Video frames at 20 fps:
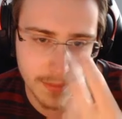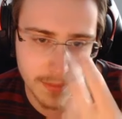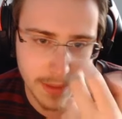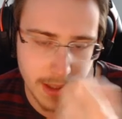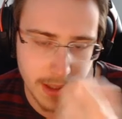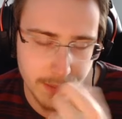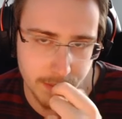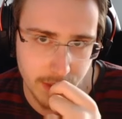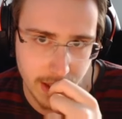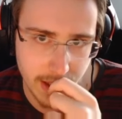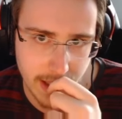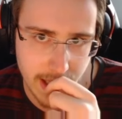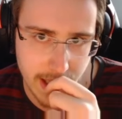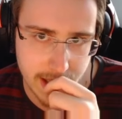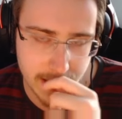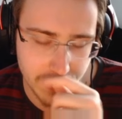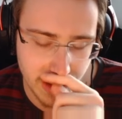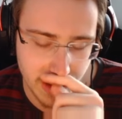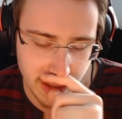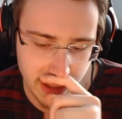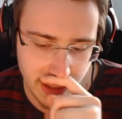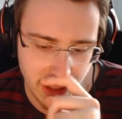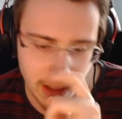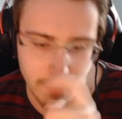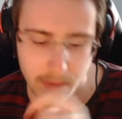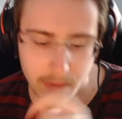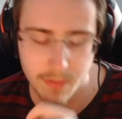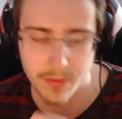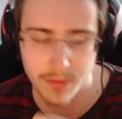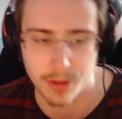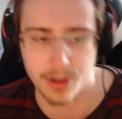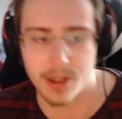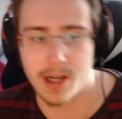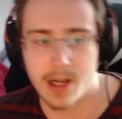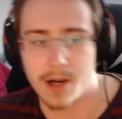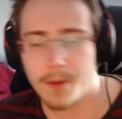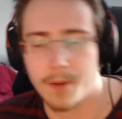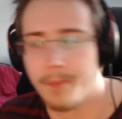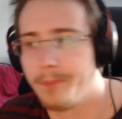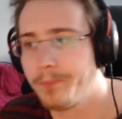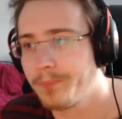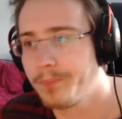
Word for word: but I'm, I guess I'm gonna keep him for now.